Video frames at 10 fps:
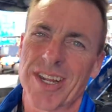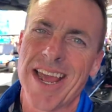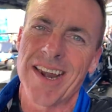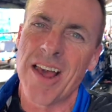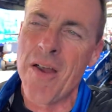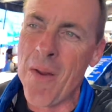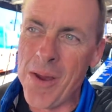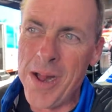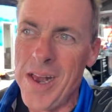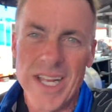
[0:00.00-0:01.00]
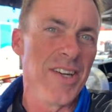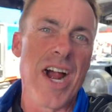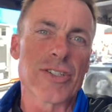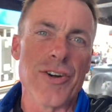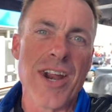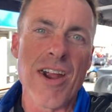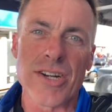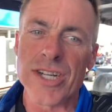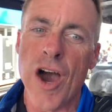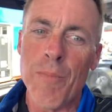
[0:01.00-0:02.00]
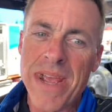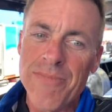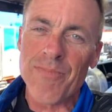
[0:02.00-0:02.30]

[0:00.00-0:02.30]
Kayla and Dr. Derek taught me.